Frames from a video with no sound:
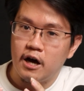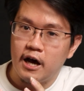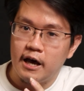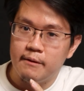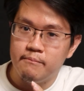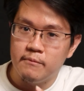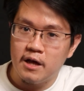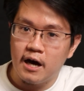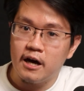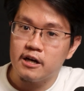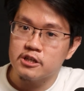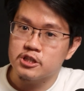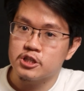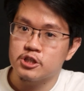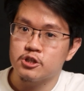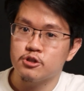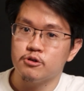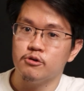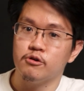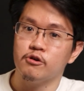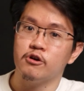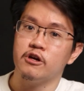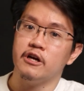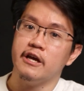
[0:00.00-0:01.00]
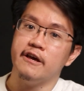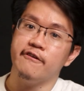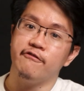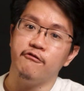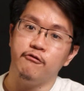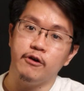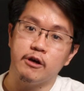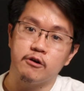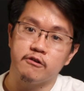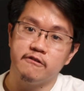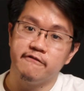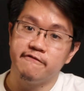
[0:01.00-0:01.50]
I'm not sure if
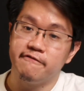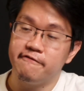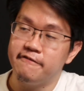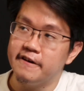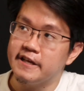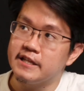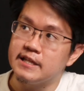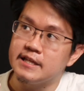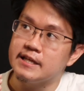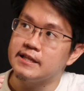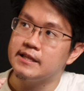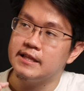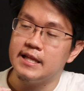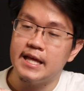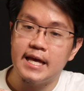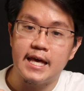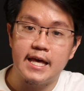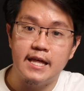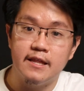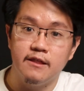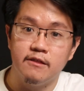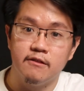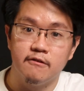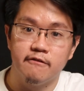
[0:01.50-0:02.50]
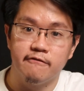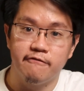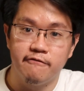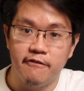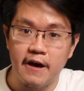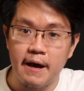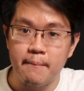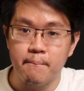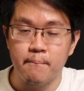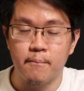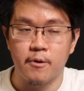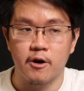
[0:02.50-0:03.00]
we could fit it in
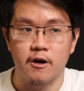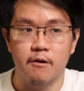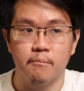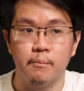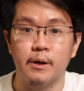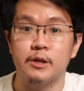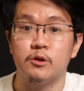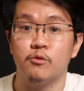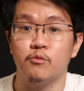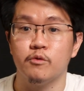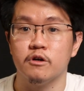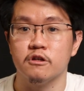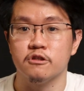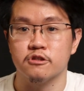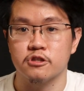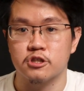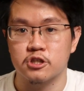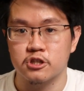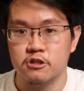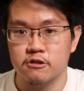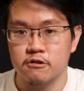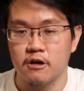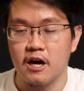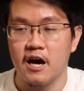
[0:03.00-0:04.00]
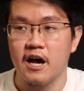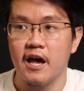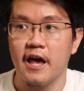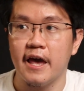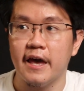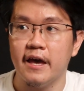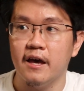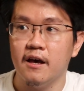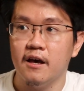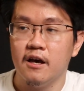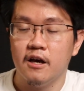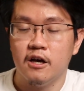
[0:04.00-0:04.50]
November, but we'll
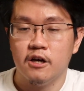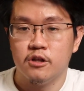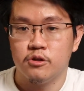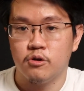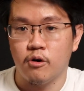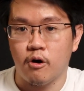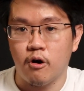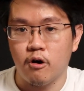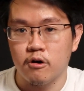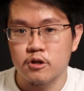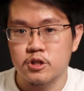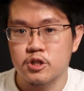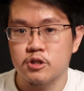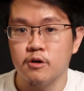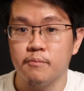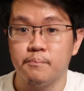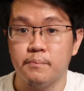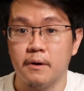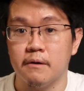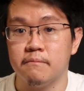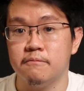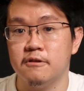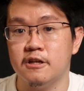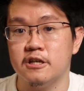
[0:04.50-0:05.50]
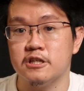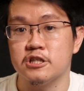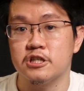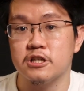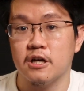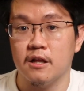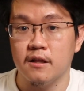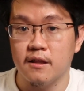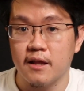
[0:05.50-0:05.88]
try to also publish a